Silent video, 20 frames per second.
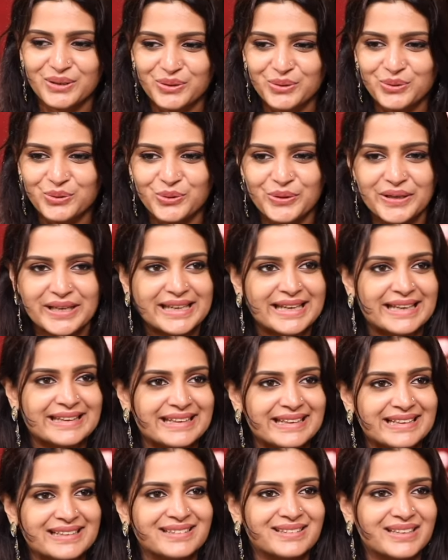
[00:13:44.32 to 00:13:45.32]
going, and
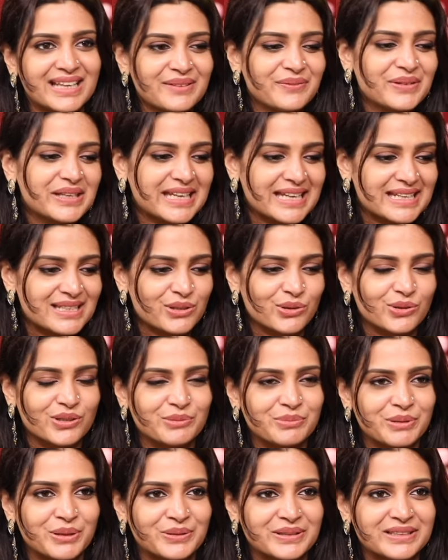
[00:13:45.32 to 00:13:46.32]
then we can talk
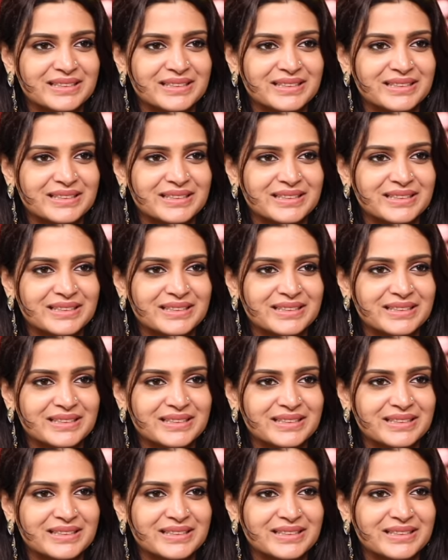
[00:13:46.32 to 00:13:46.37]
about